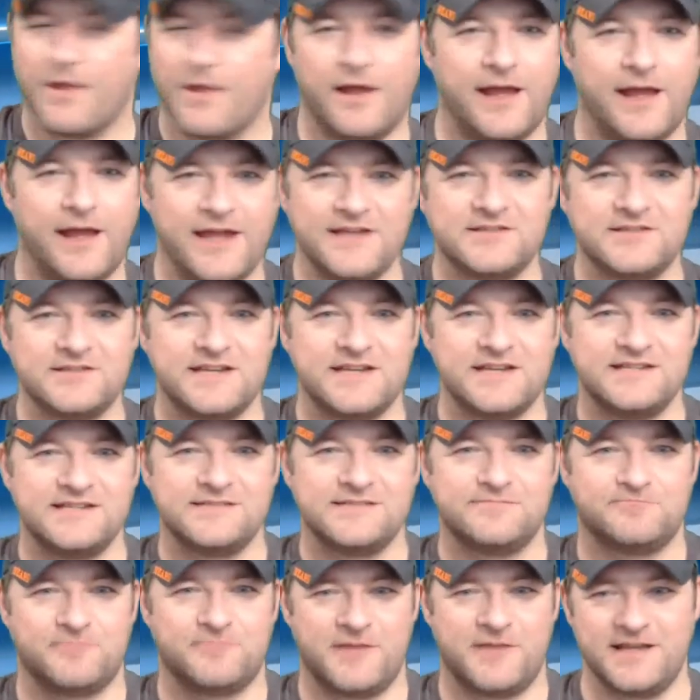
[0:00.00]

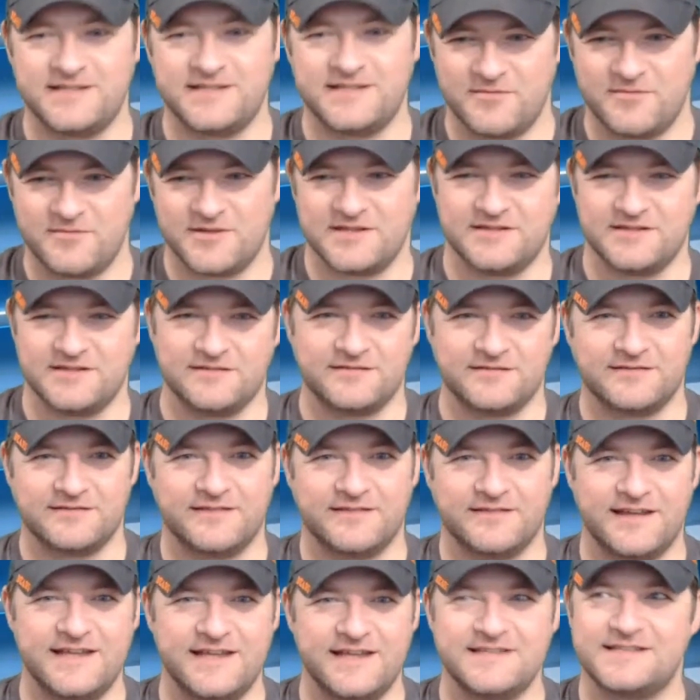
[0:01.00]
AJ gets him and
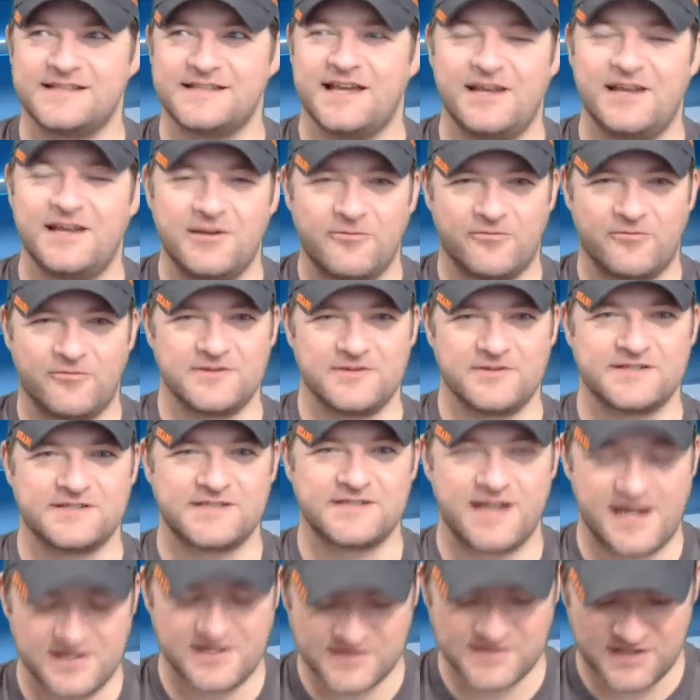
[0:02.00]
he's setting up for the
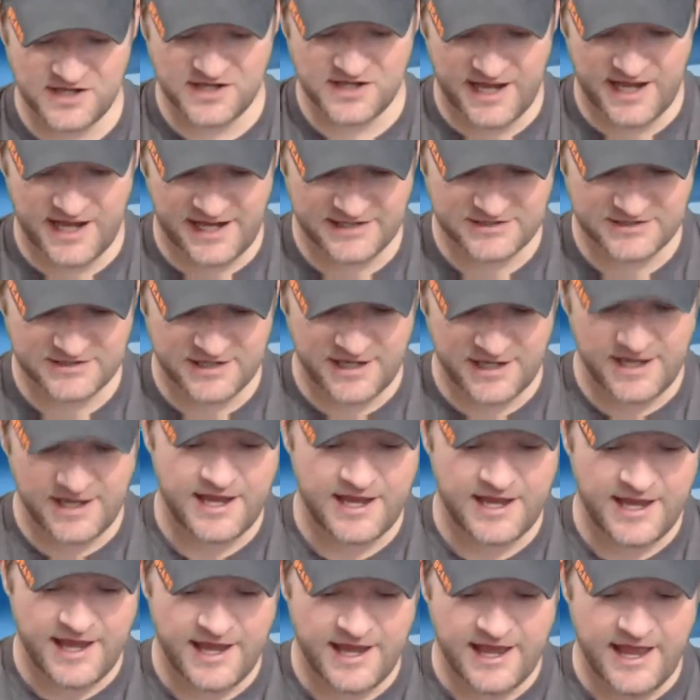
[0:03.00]
Styles Clash,
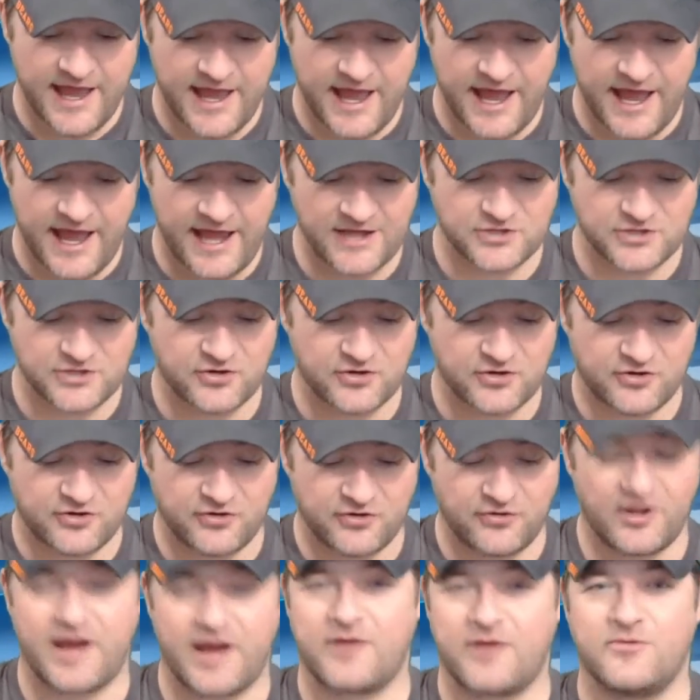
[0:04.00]
and Drew
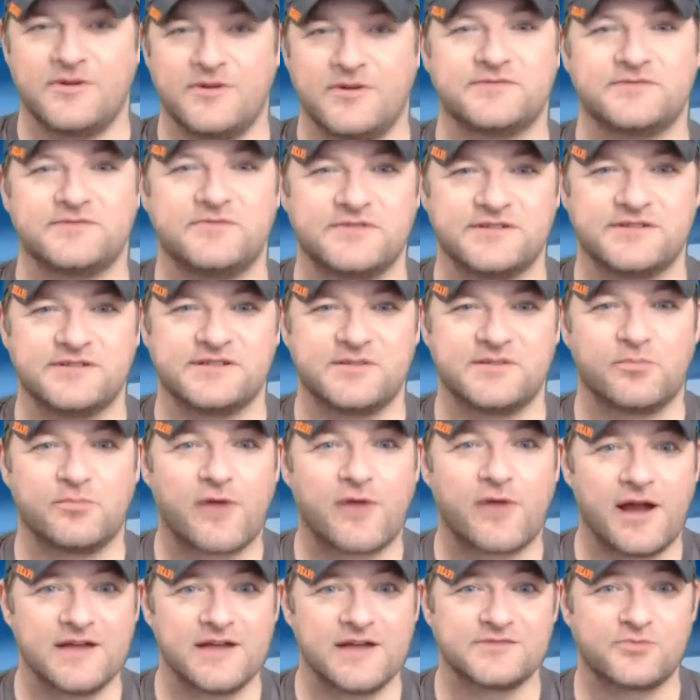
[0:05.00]
Gulak wins with the
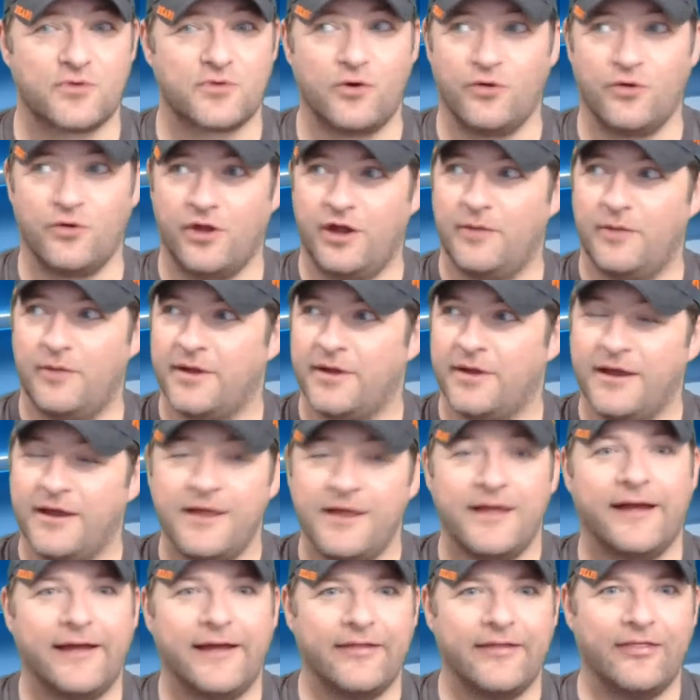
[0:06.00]
surprise roll-up.
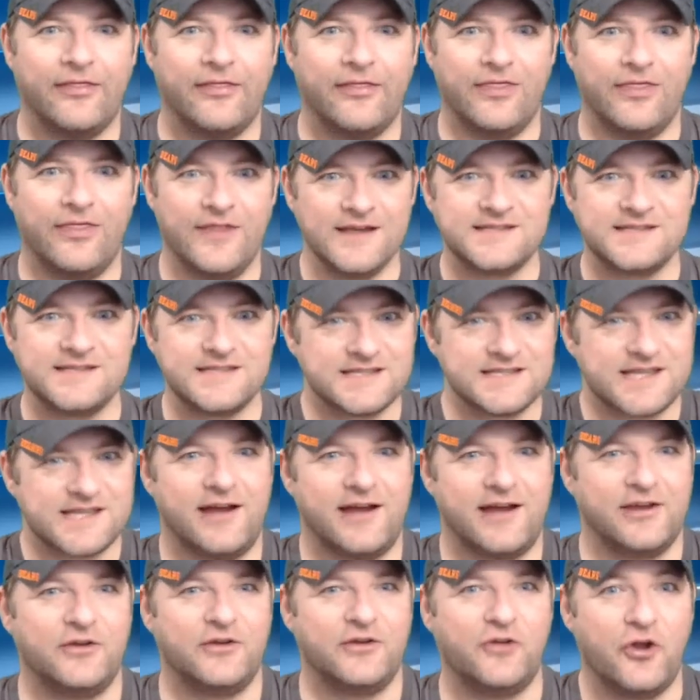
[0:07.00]
This is how
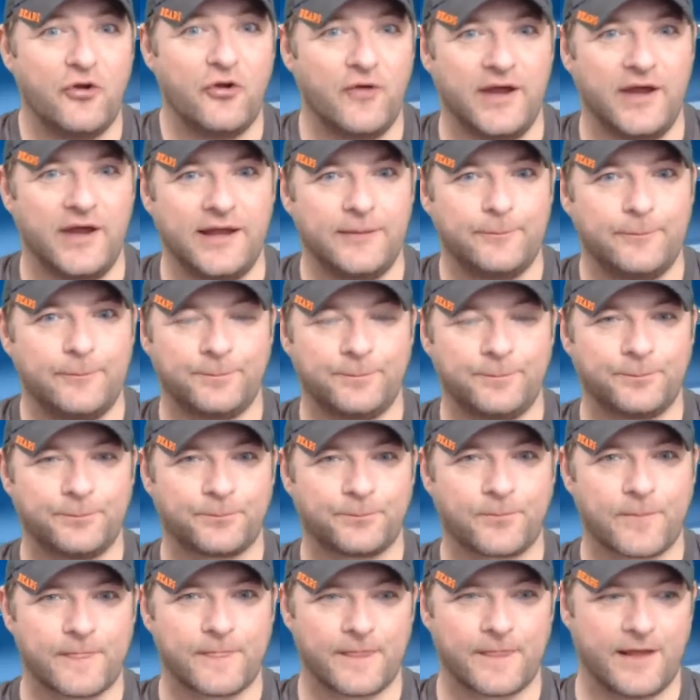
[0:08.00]
you do it.
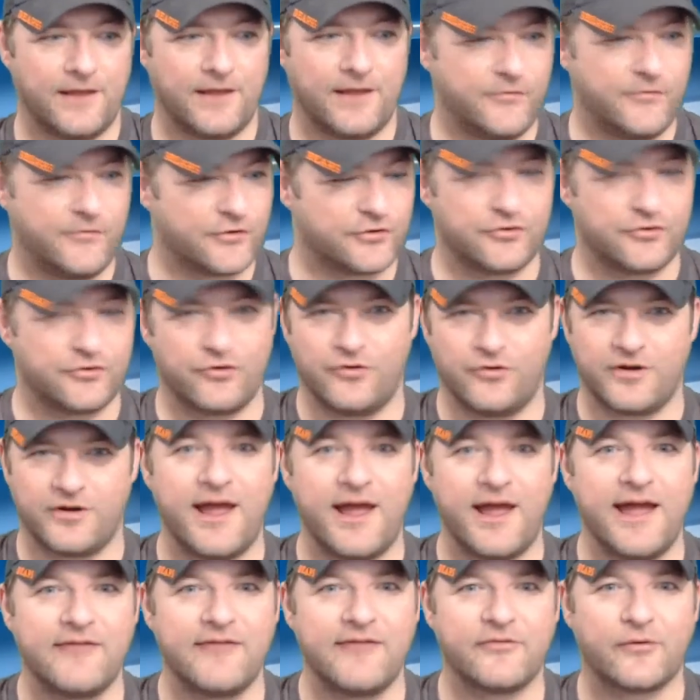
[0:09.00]
If you're going to
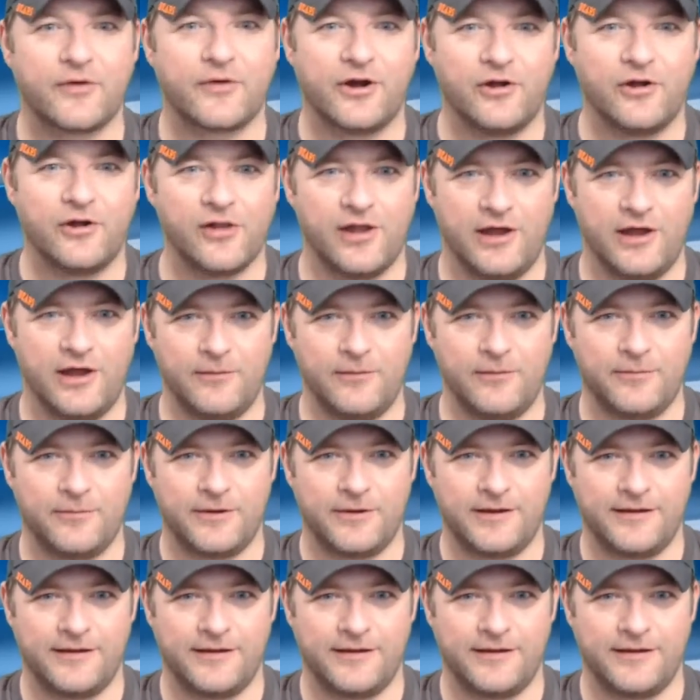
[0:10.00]
have a roll-up,